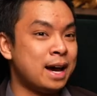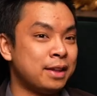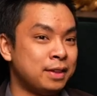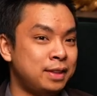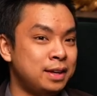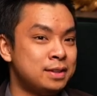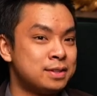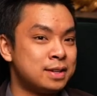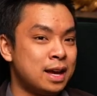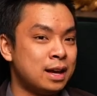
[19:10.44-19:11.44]
about other
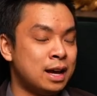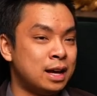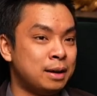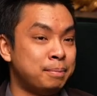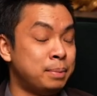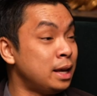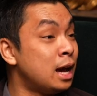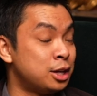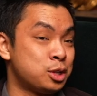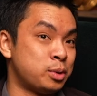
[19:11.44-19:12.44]
things. Um, but
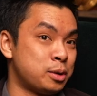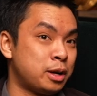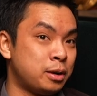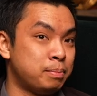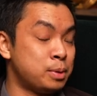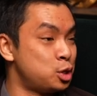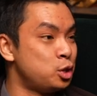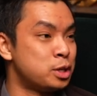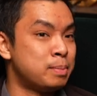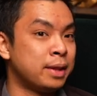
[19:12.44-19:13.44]
yeah, I just want to
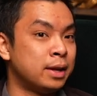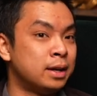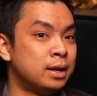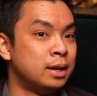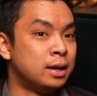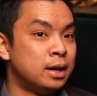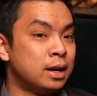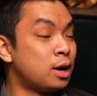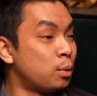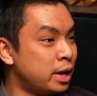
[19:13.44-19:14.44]
pursue some other
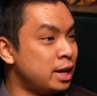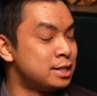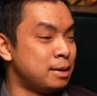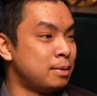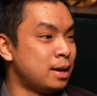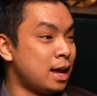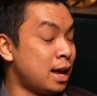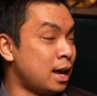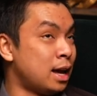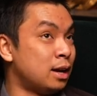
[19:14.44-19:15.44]
careers and
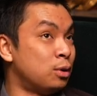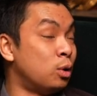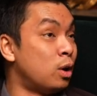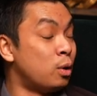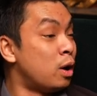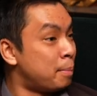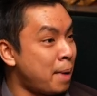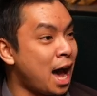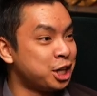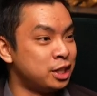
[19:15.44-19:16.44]
uh, or, or a
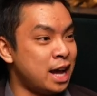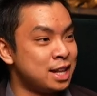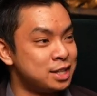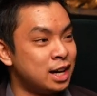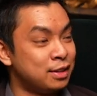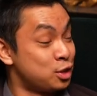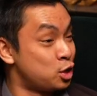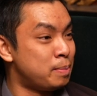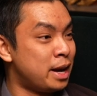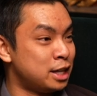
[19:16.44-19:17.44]
passion outside of the
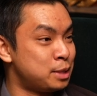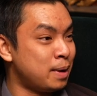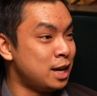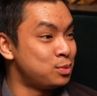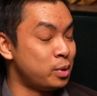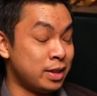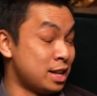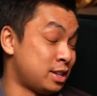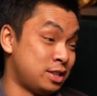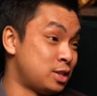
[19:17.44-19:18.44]
supermarket space, whether
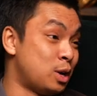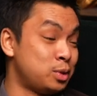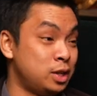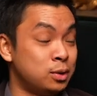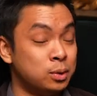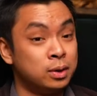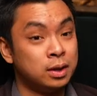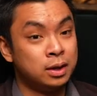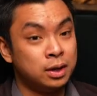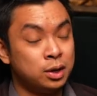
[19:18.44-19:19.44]
that's consulting
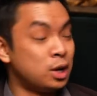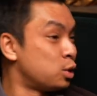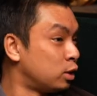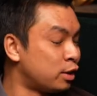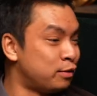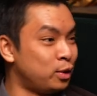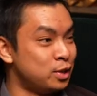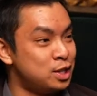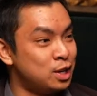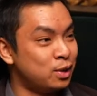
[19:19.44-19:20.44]
or you know, do a lot of
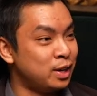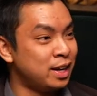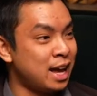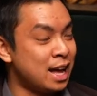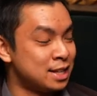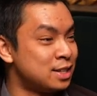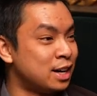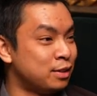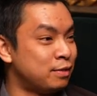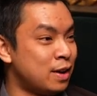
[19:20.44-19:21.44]
volunteering
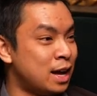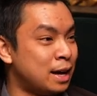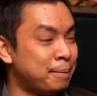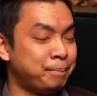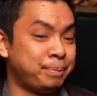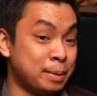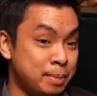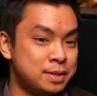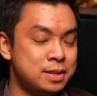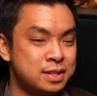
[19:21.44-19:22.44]
outside of um,
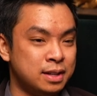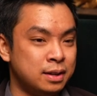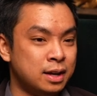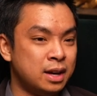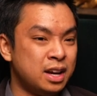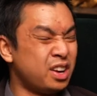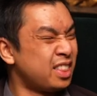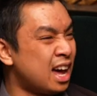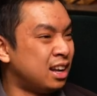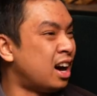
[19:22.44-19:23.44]
the business, and
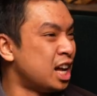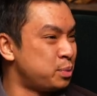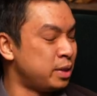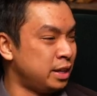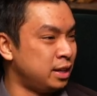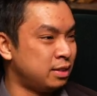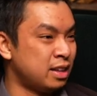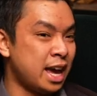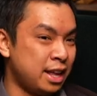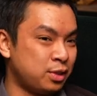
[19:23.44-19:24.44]
you know that aligns with the
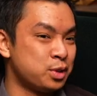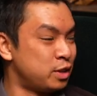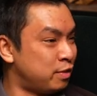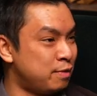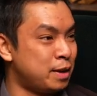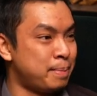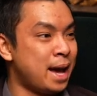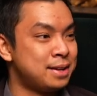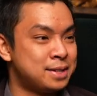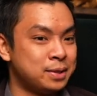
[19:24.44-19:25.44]
the ethos of giving
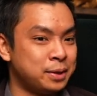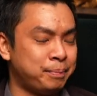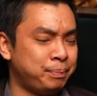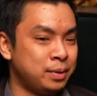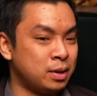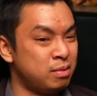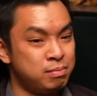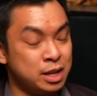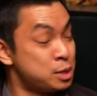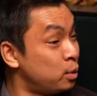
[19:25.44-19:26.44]
back. Mm. So you
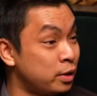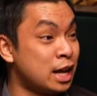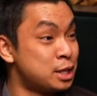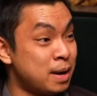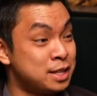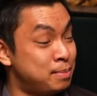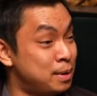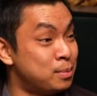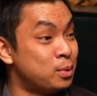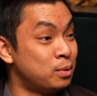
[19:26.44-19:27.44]
know, exploring that space a
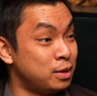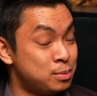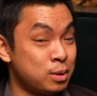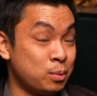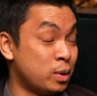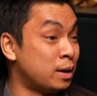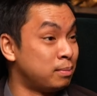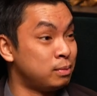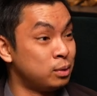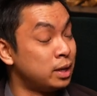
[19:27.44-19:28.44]
bit more is probably where
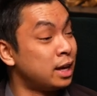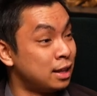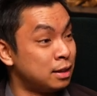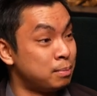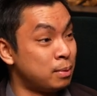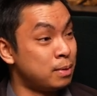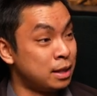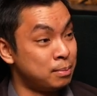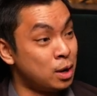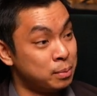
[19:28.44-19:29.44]
I'm looking at the at the